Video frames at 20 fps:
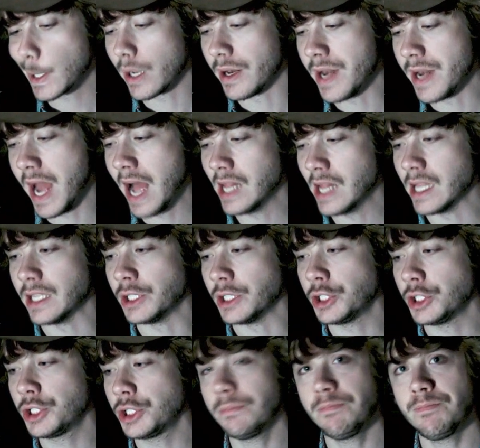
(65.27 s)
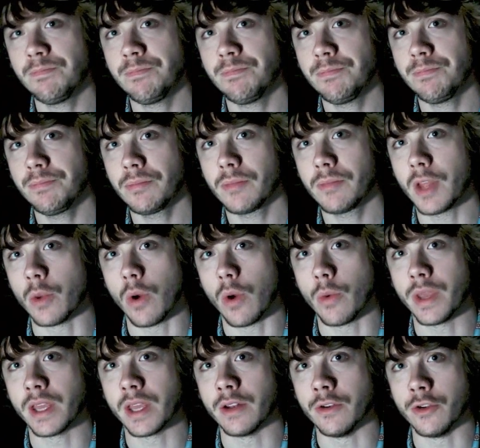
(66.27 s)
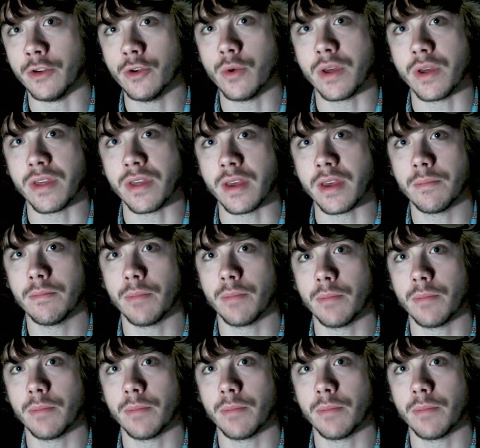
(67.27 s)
Knowledge and what we can do with it.